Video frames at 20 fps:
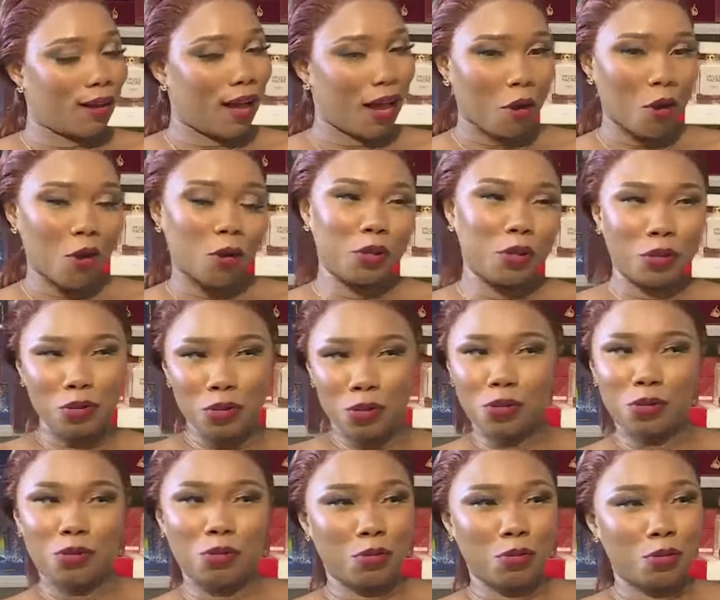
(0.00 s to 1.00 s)
I got
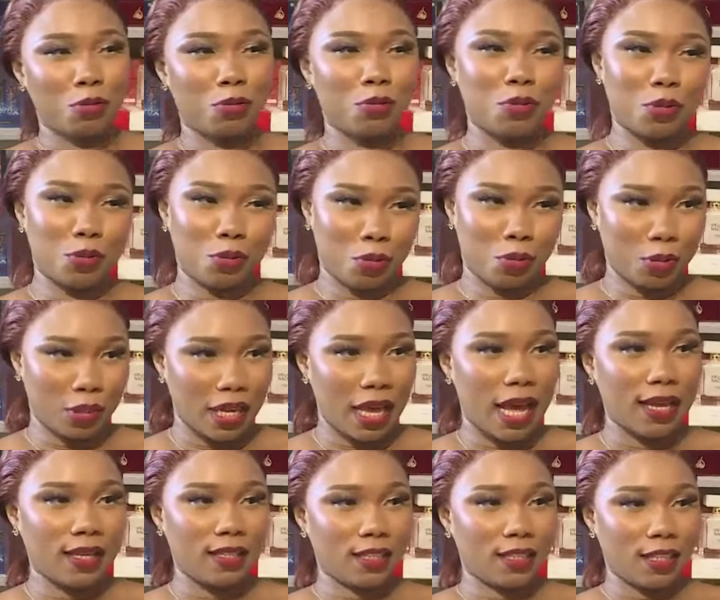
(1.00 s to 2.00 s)
used to, to, to
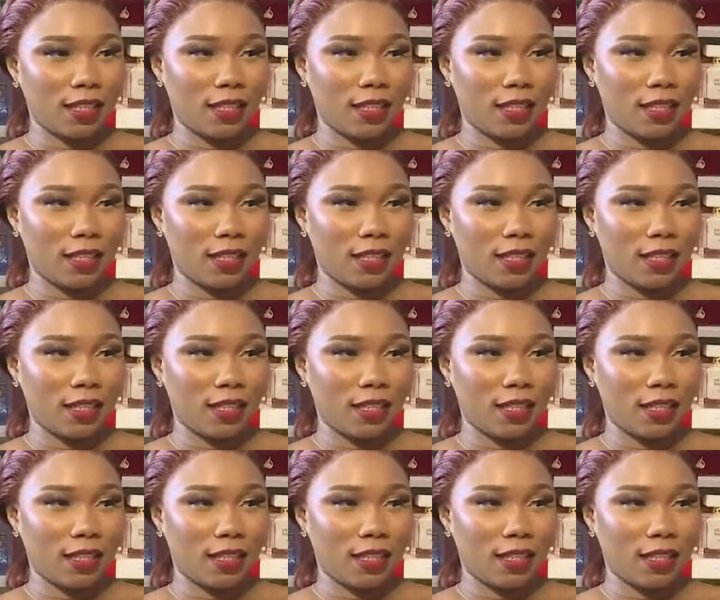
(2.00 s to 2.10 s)
that.